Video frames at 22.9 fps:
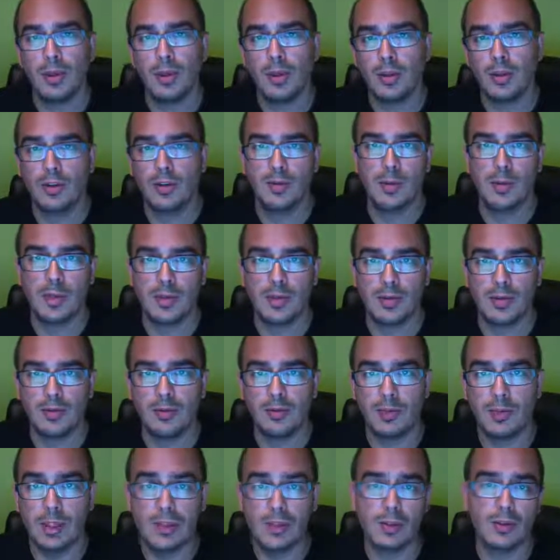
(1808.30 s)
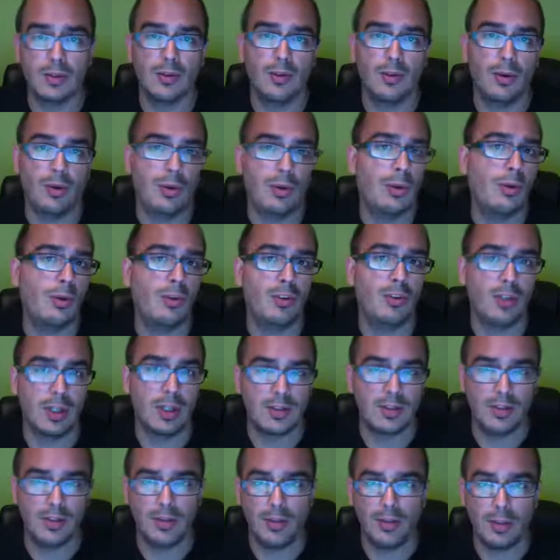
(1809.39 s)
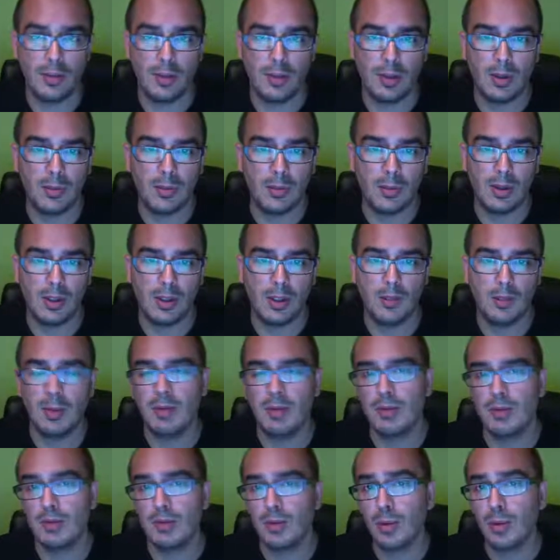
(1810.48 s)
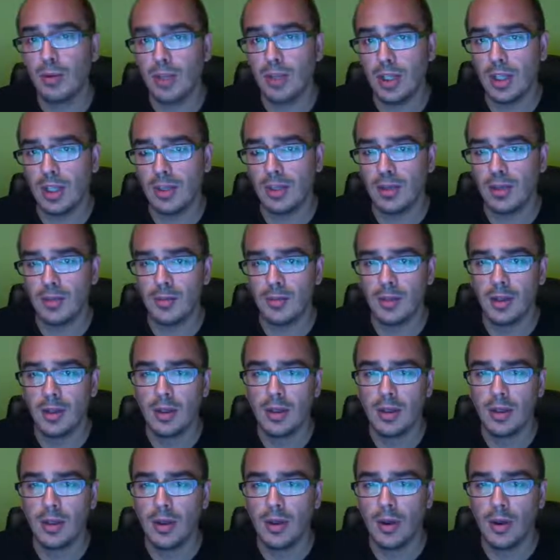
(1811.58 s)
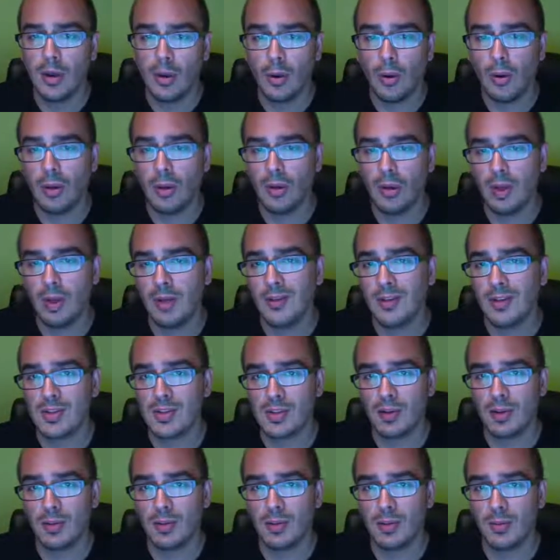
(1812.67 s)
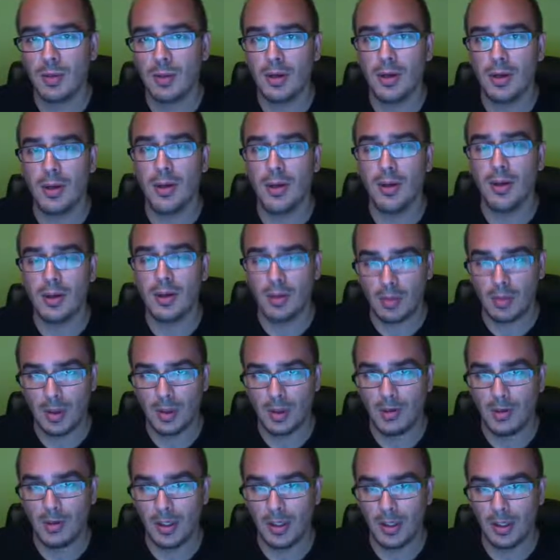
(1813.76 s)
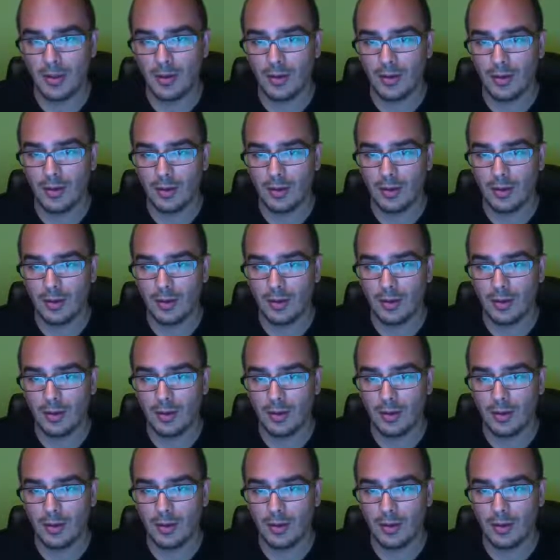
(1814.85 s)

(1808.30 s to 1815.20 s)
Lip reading: special features or your own sections that you want to put, and maybe rotate them or even show them on other websites.